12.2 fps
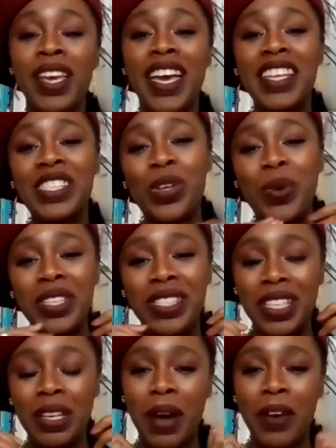And so he
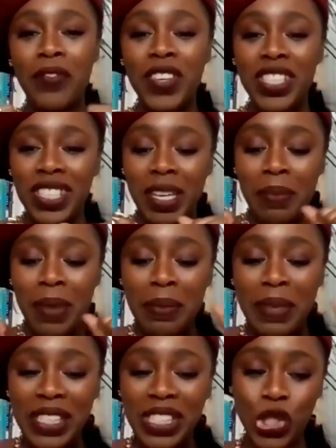took my vision and made
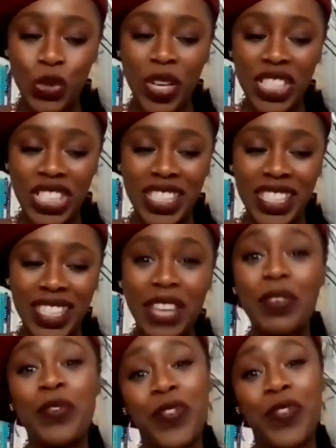me stretch it
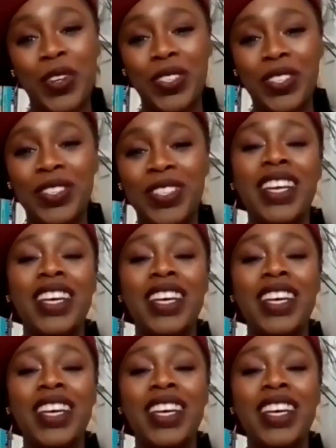even further.